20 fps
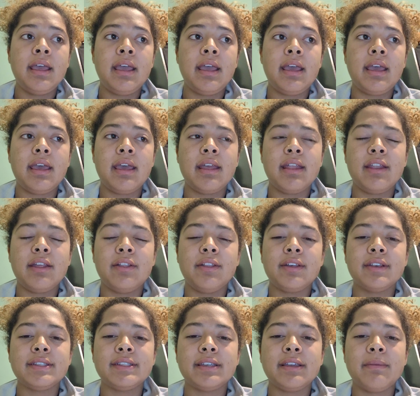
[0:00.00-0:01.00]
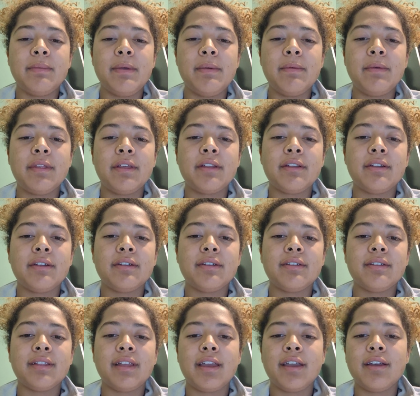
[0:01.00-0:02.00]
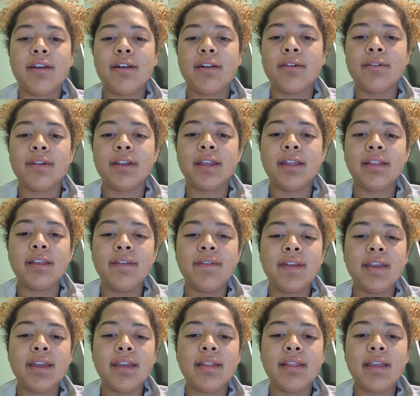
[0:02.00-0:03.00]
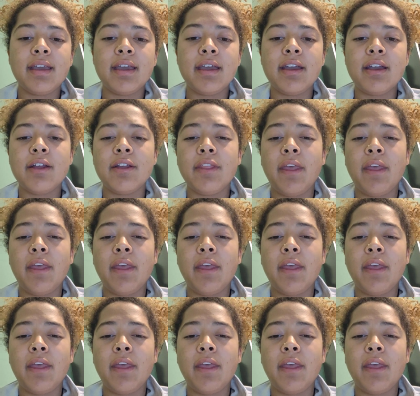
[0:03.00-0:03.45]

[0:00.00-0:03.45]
and it looks like people that are already living in there.